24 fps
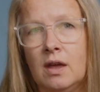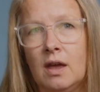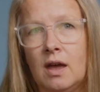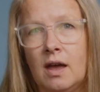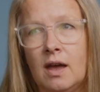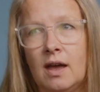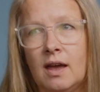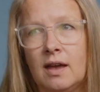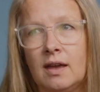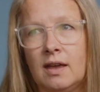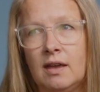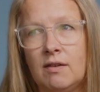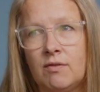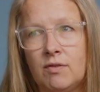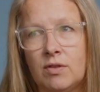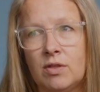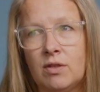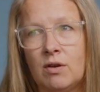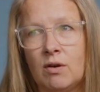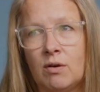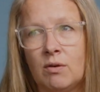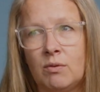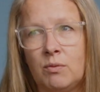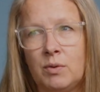even
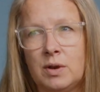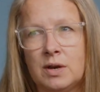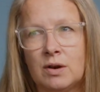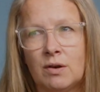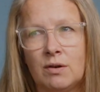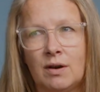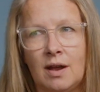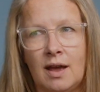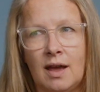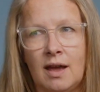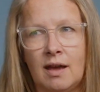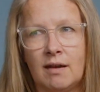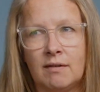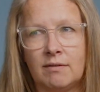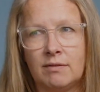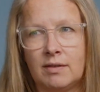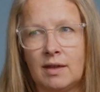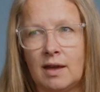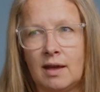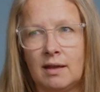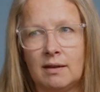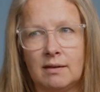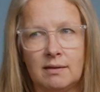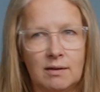though we don't have
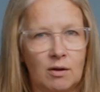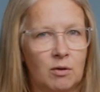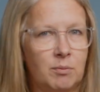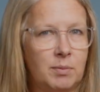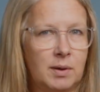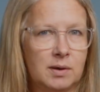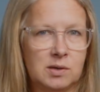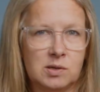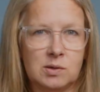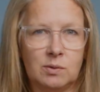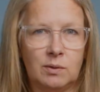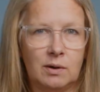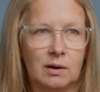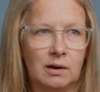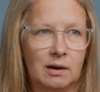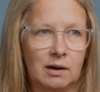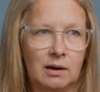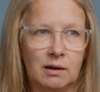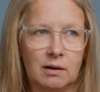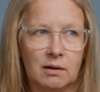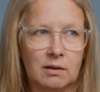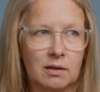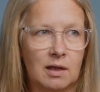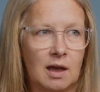that
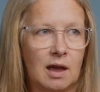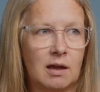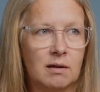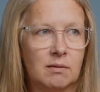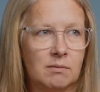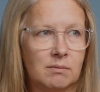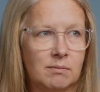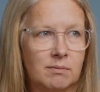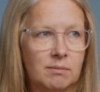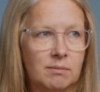obituary or that